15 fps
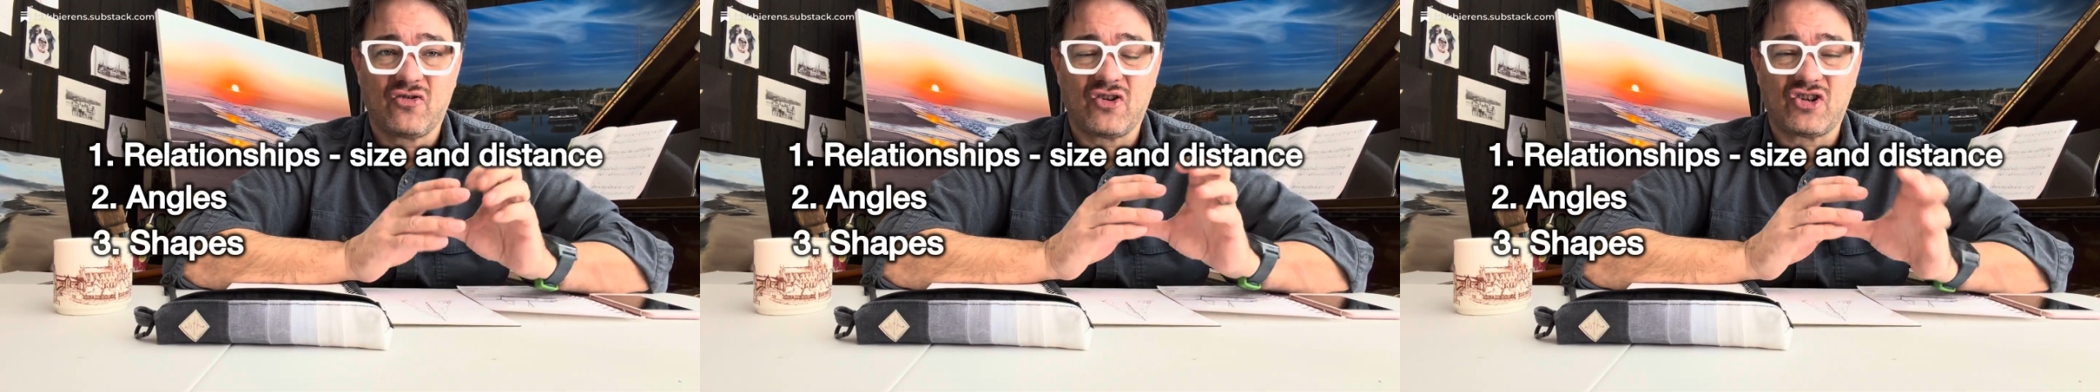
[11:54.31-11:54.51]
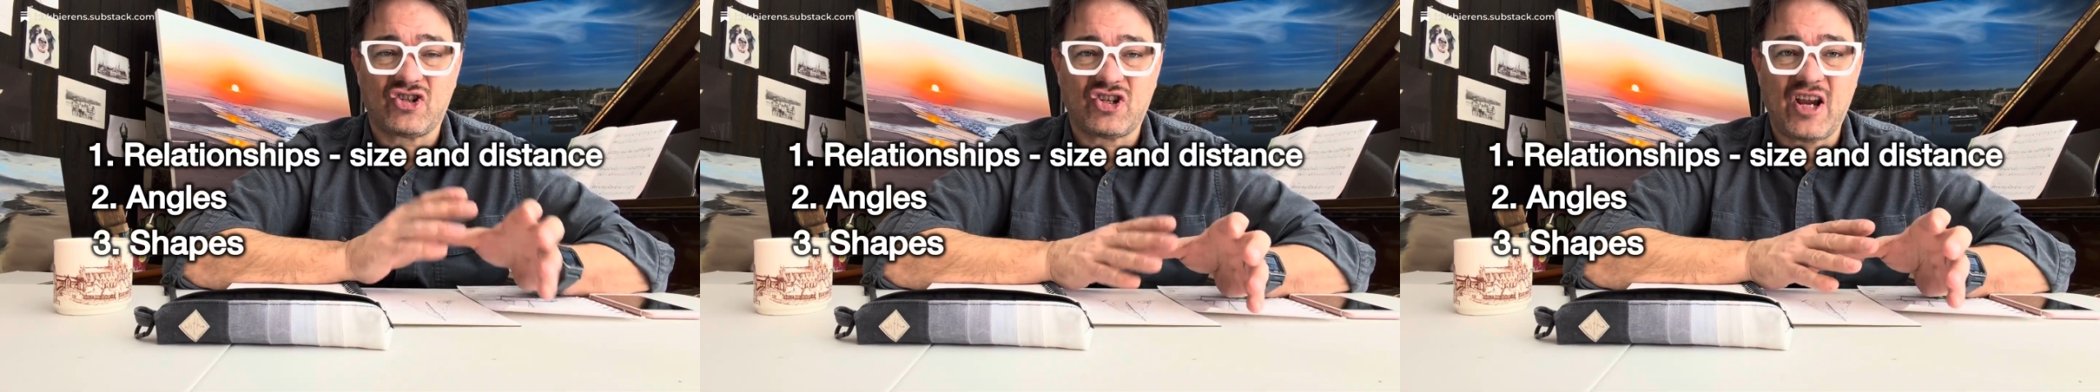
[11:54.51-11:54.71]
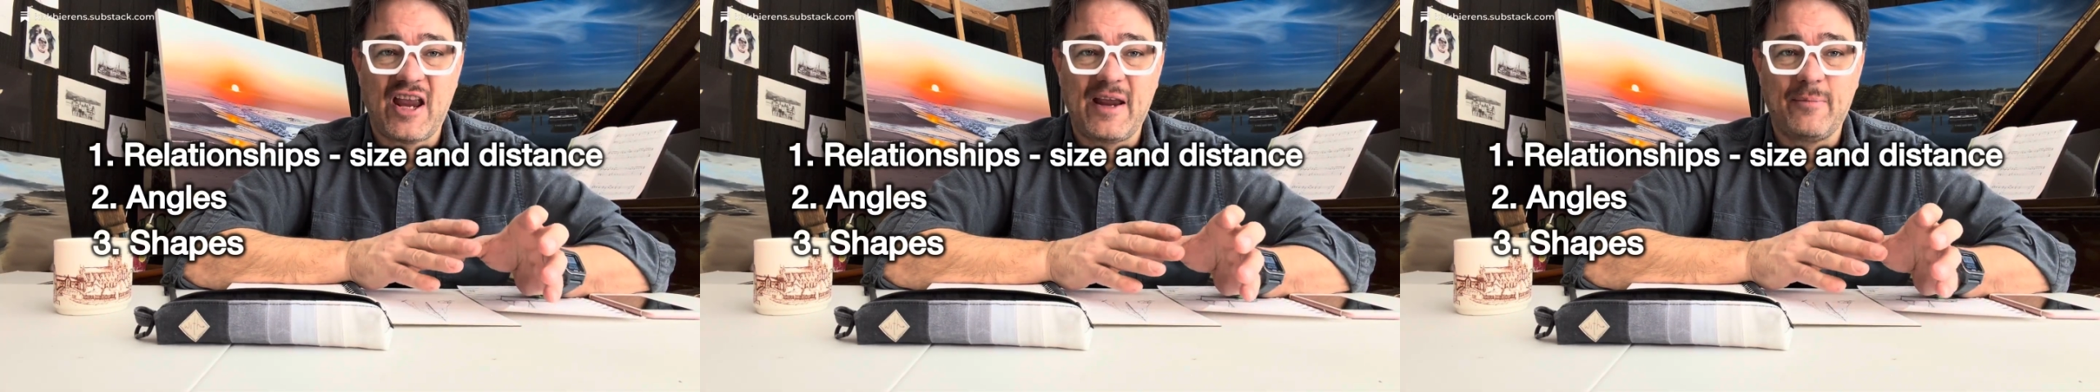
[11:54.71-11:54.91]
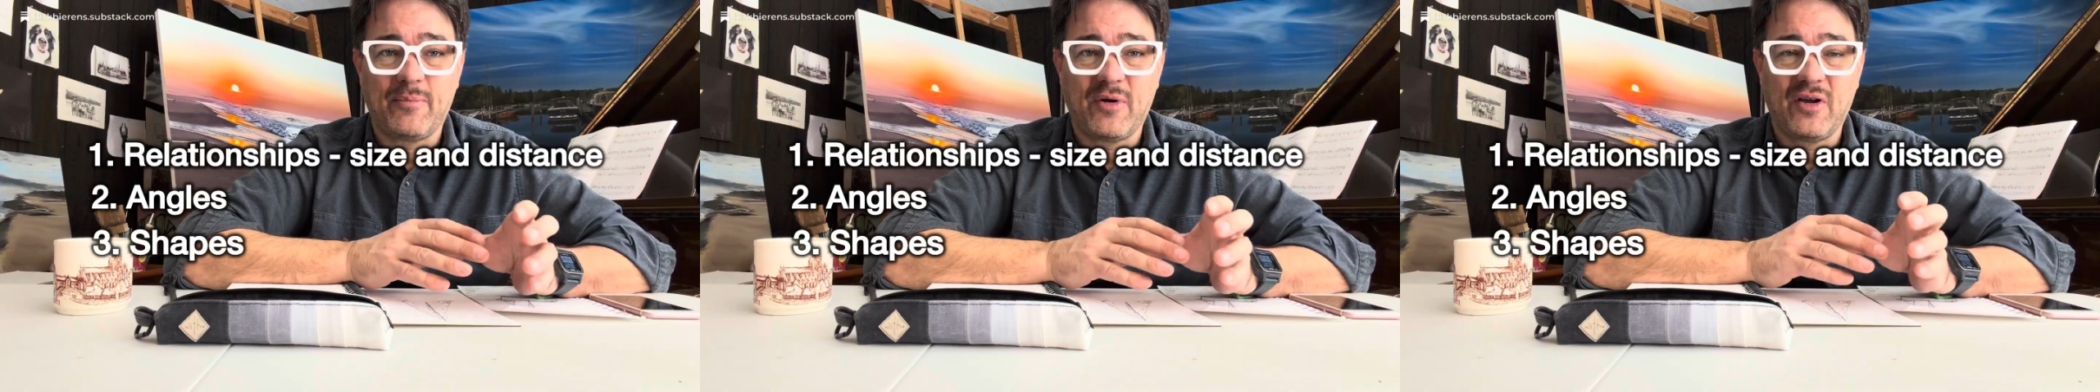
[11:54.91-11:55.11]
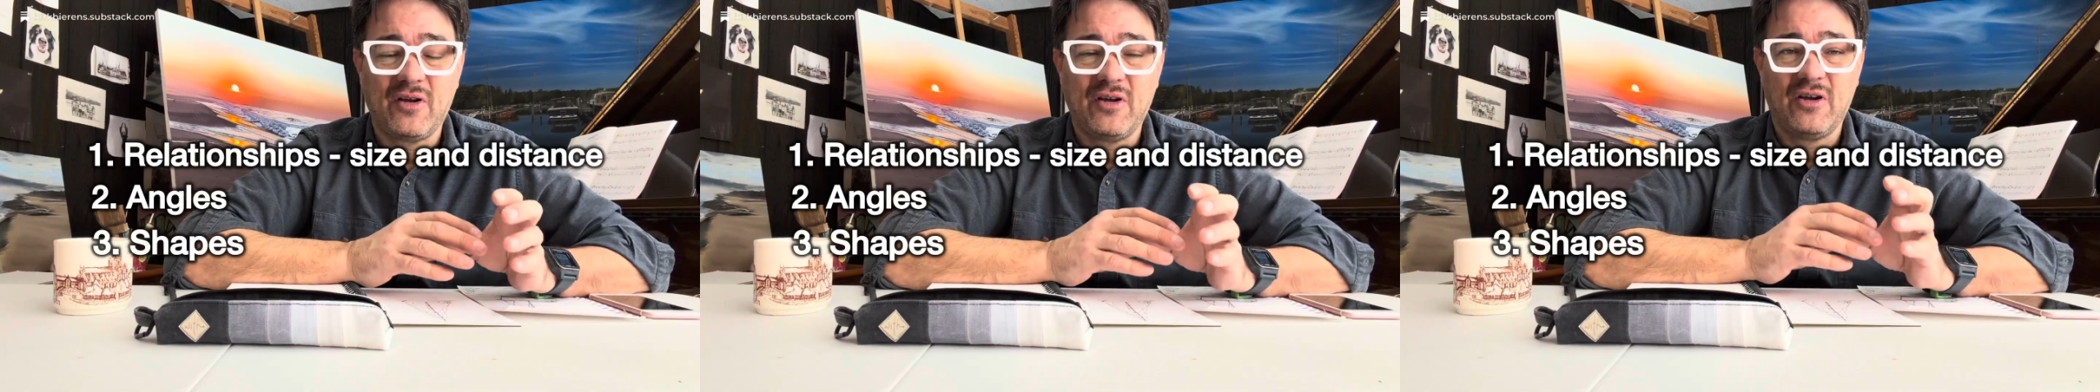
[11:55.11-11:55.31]
the
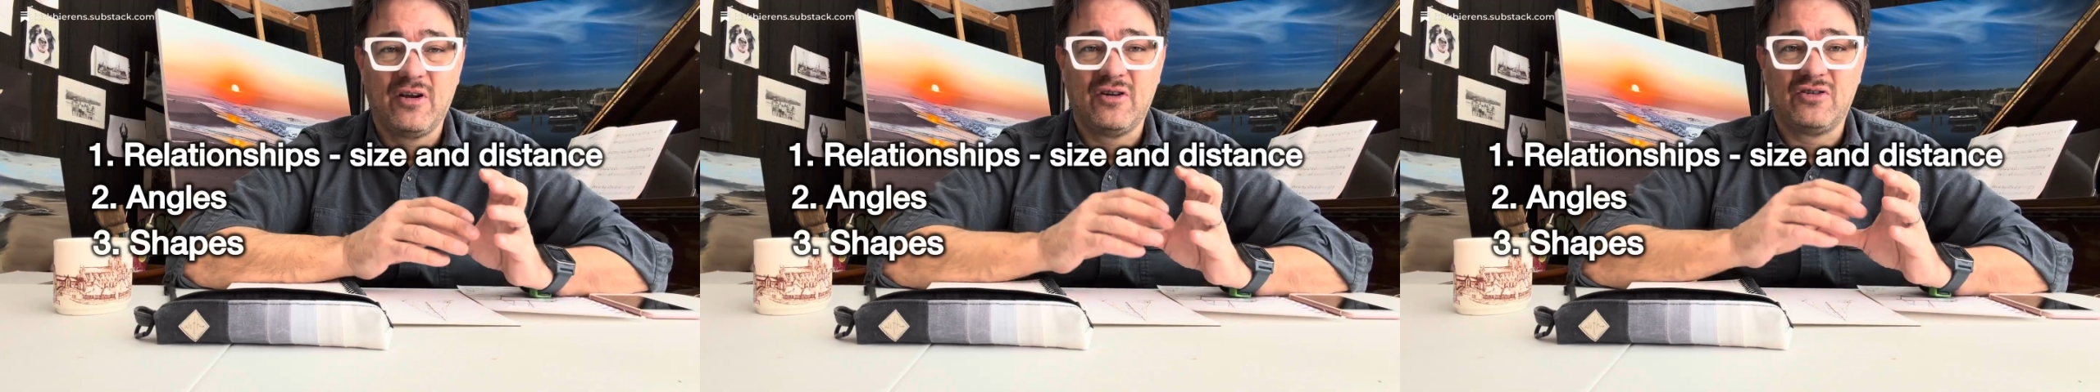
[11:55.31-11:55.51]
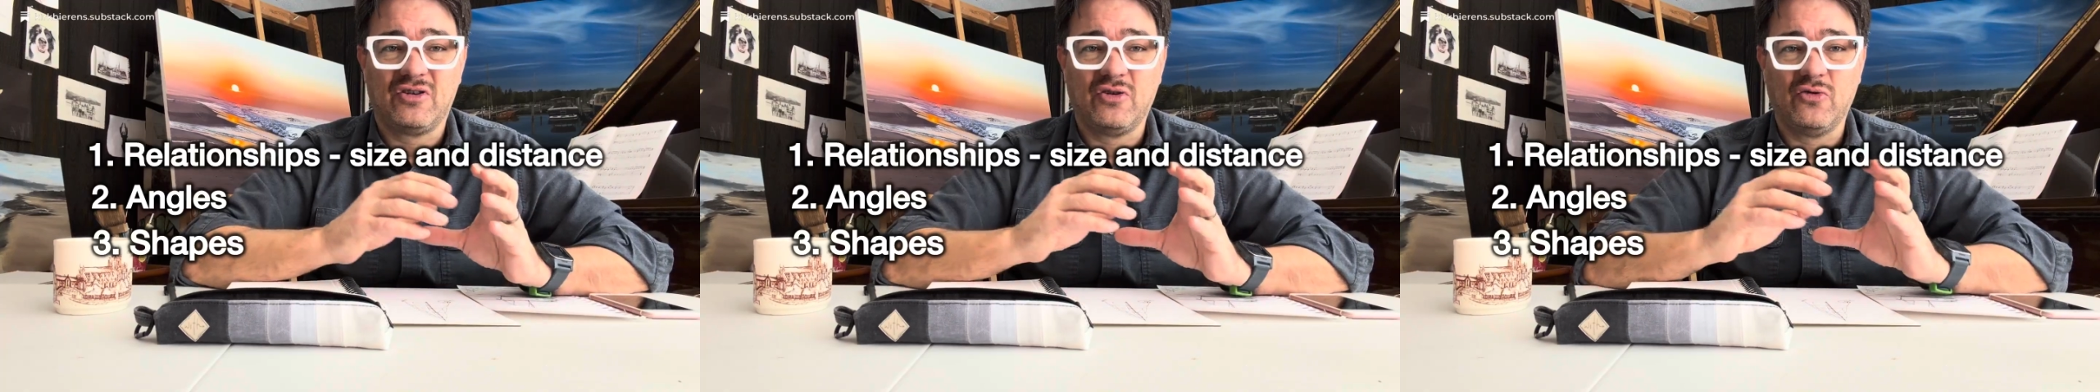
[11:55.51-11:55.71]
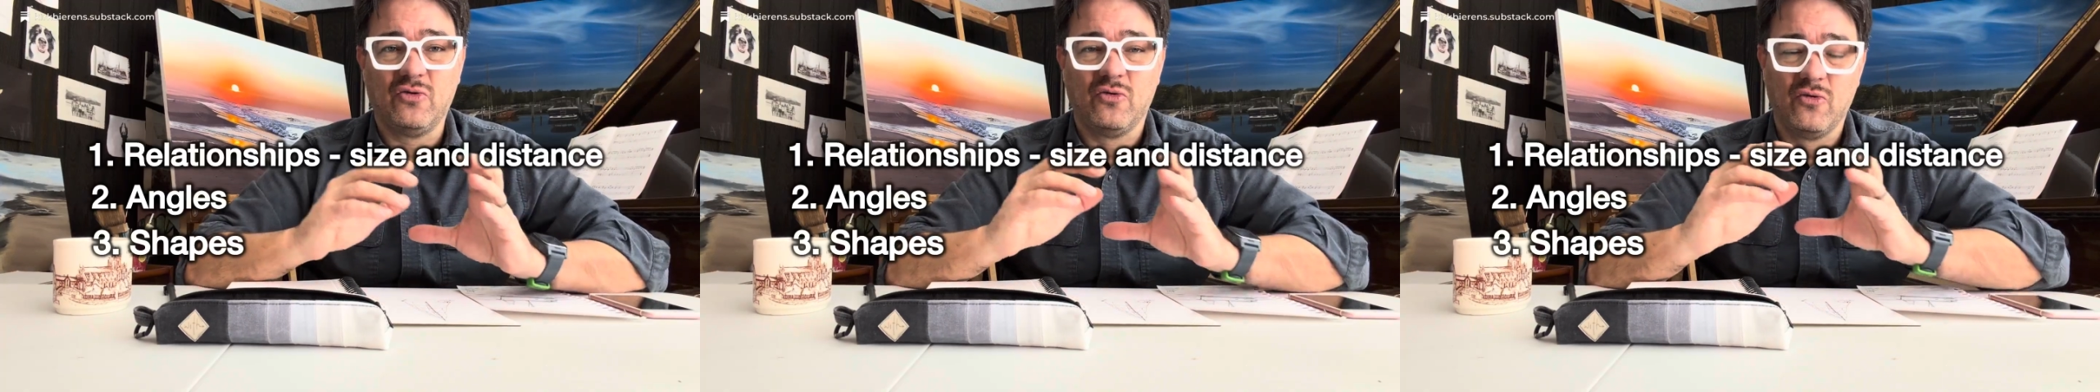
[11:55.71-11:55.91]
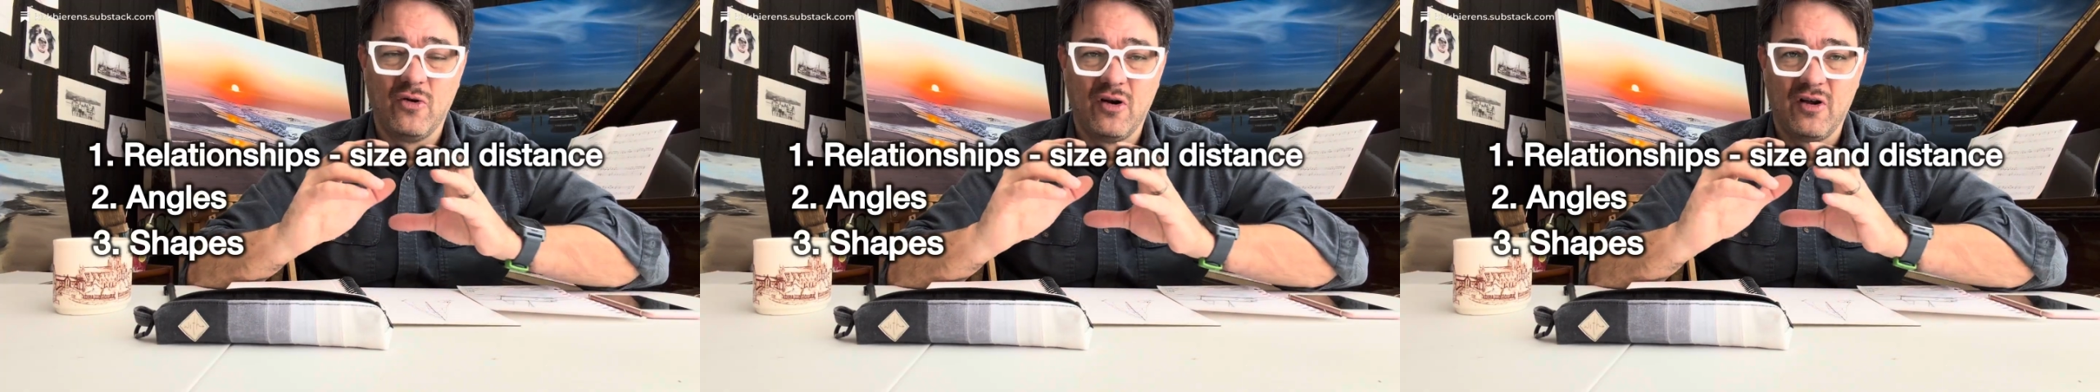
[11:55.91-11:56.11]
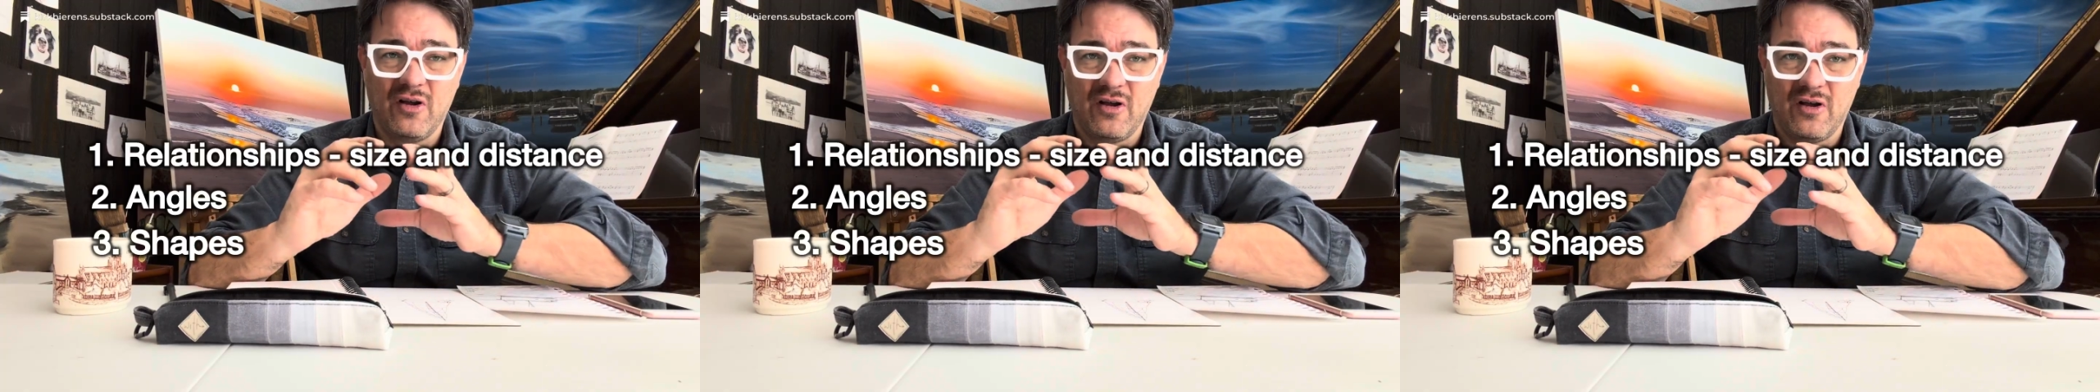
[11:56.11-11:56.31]
shape to